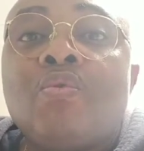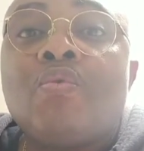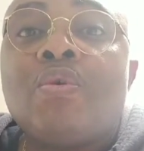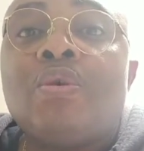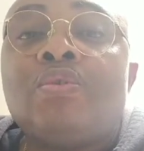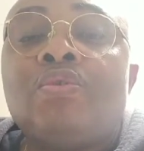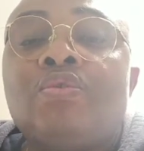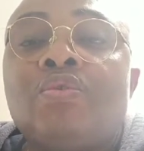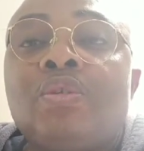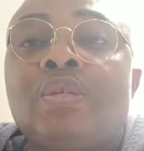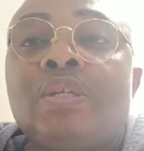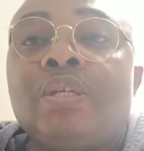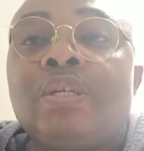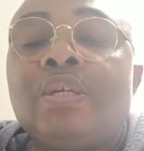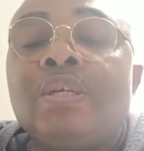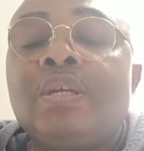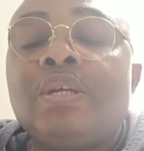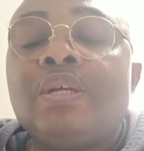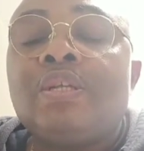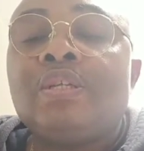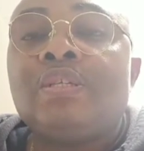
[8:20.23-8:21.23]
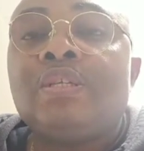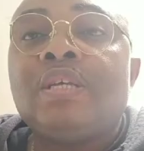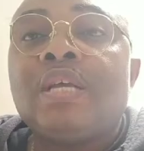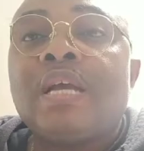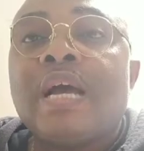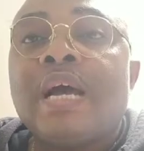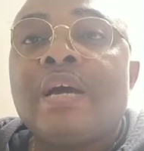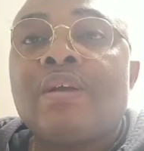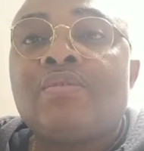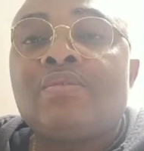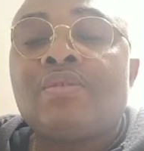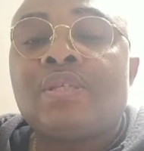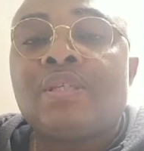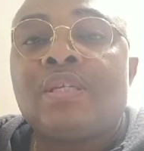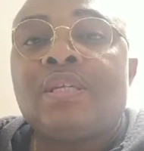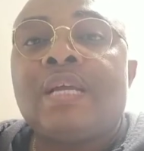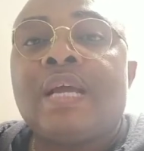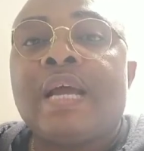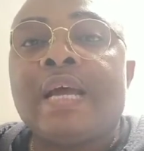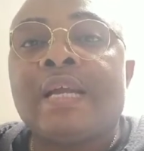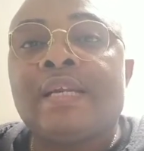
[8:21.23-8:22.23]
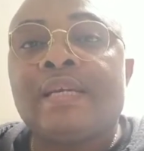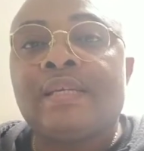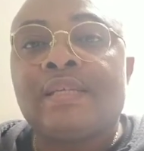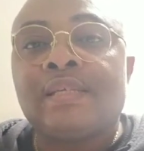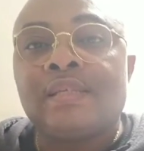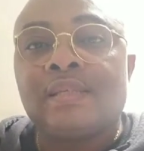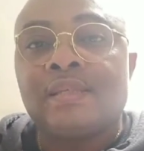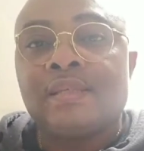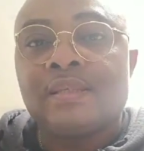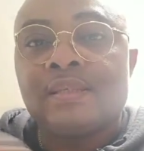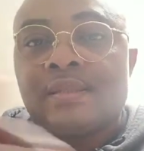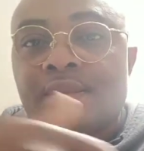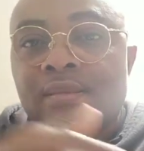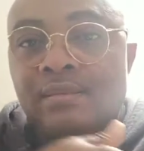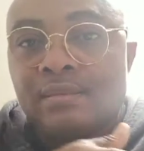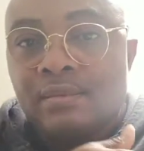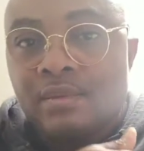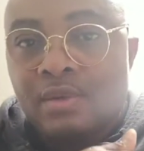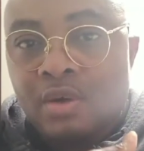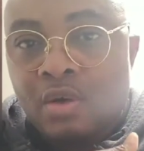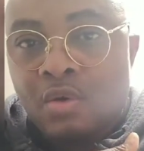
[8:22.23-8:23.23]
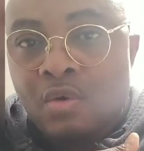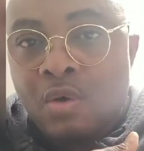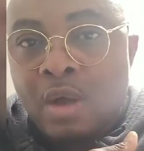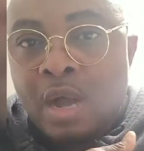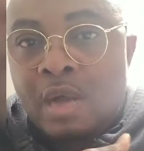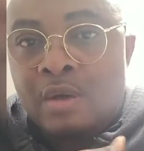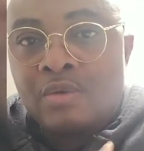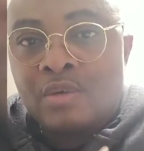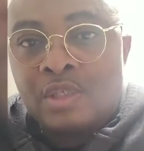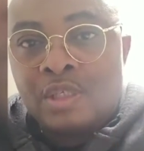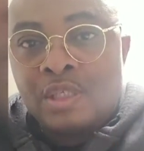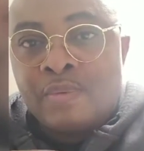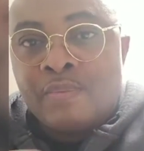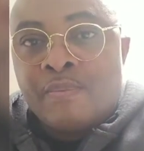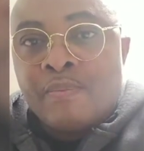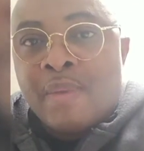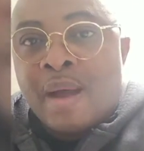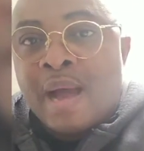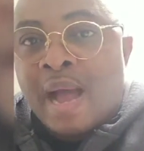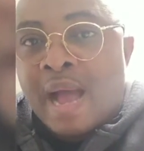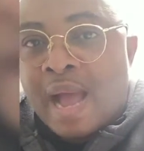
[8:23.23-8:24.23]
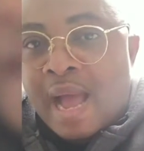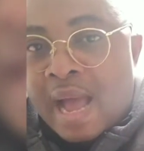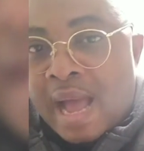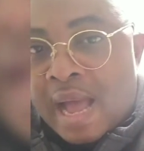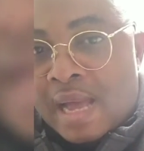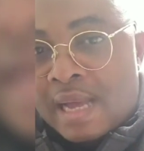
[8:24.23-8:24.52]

went to the Aroshi and Kwaroshimba